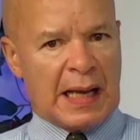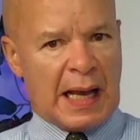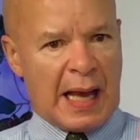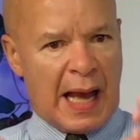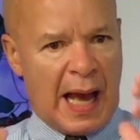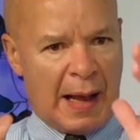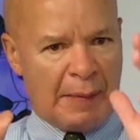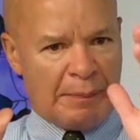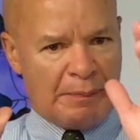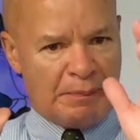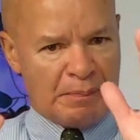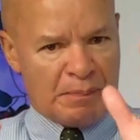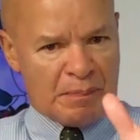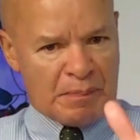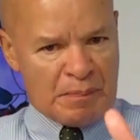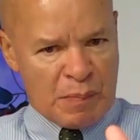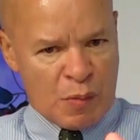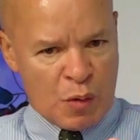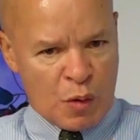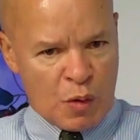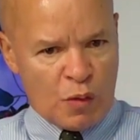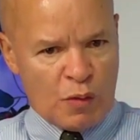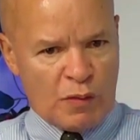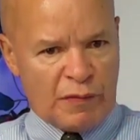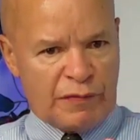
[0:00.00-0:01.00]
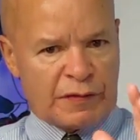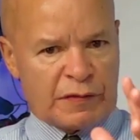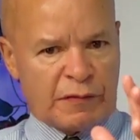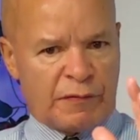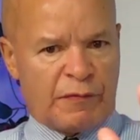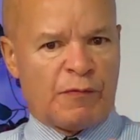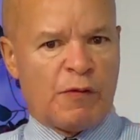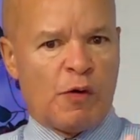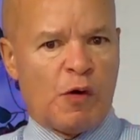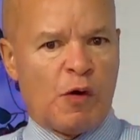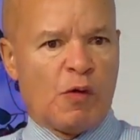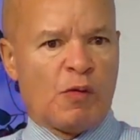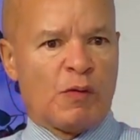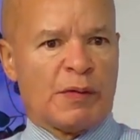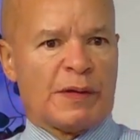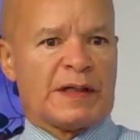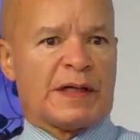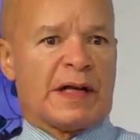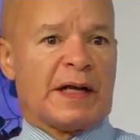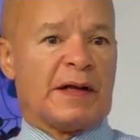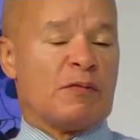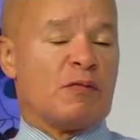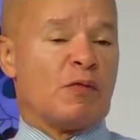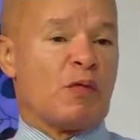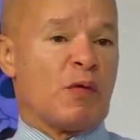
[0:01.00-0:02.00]
and moved forward
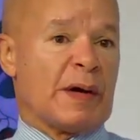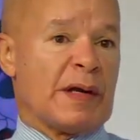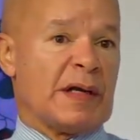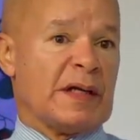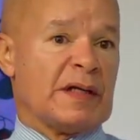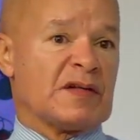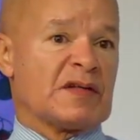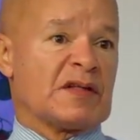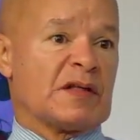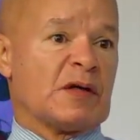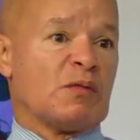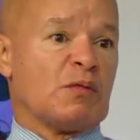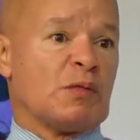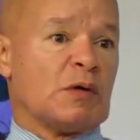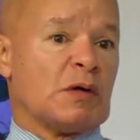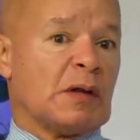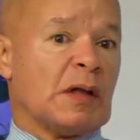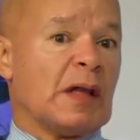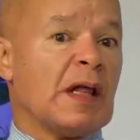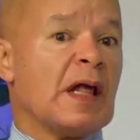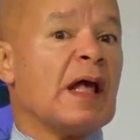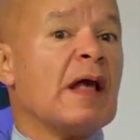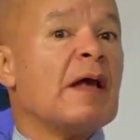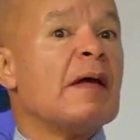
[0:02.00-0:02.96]
in ways that will